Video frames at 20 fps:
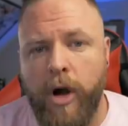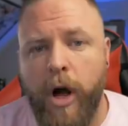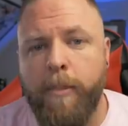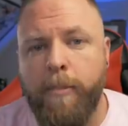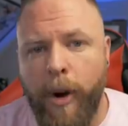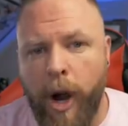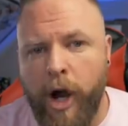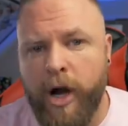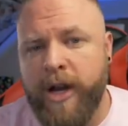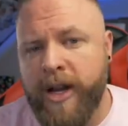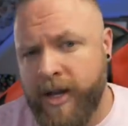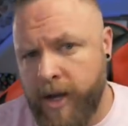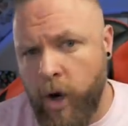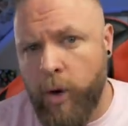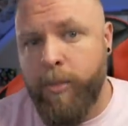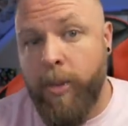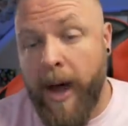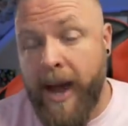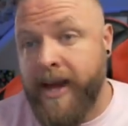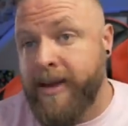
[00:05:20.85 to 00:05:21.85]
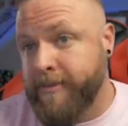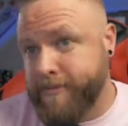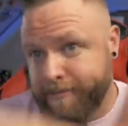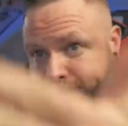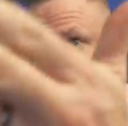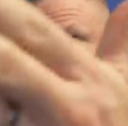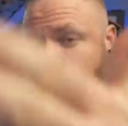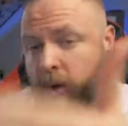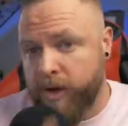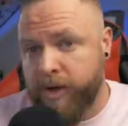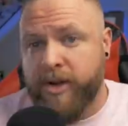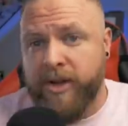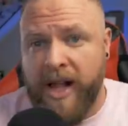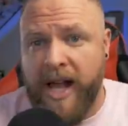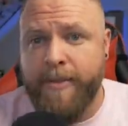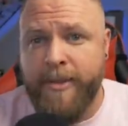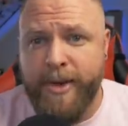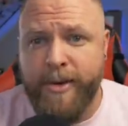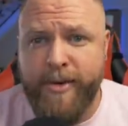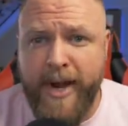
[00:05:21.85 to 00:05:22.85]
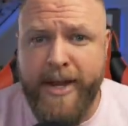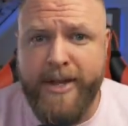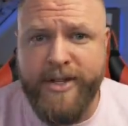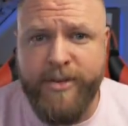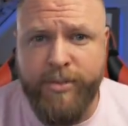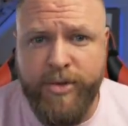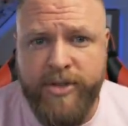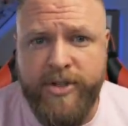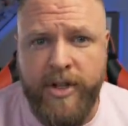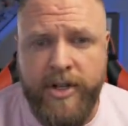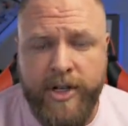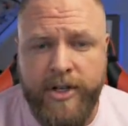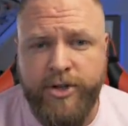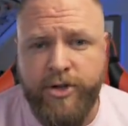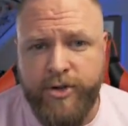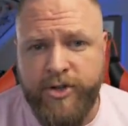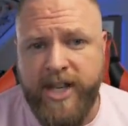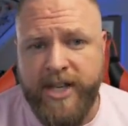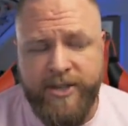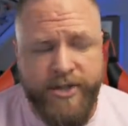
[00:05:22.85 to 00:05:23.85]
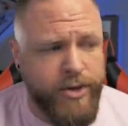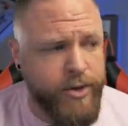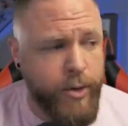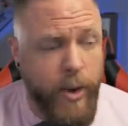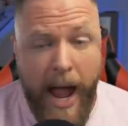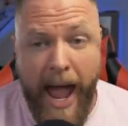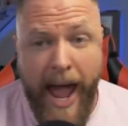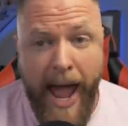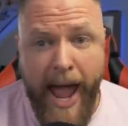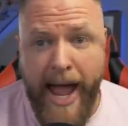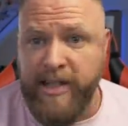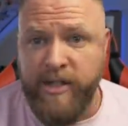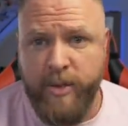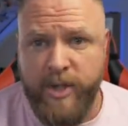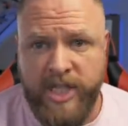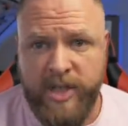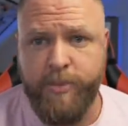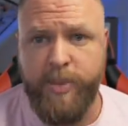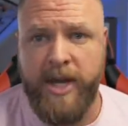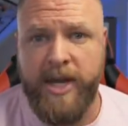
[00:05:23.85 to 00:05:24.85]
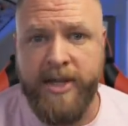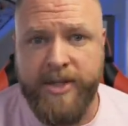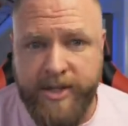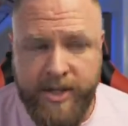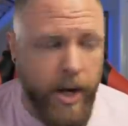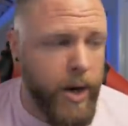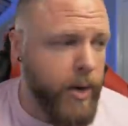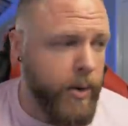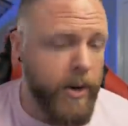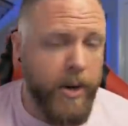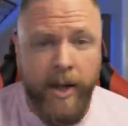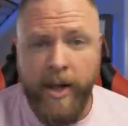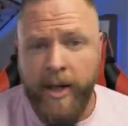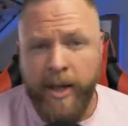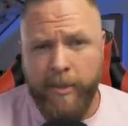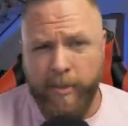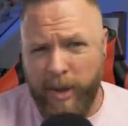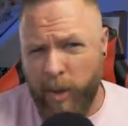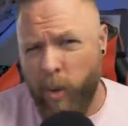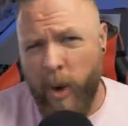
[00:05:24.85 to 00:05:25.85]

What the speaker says: all bark and no bite, well, they're climbing the ranks of Brazilian Jiu-Jitsu as we speak. So be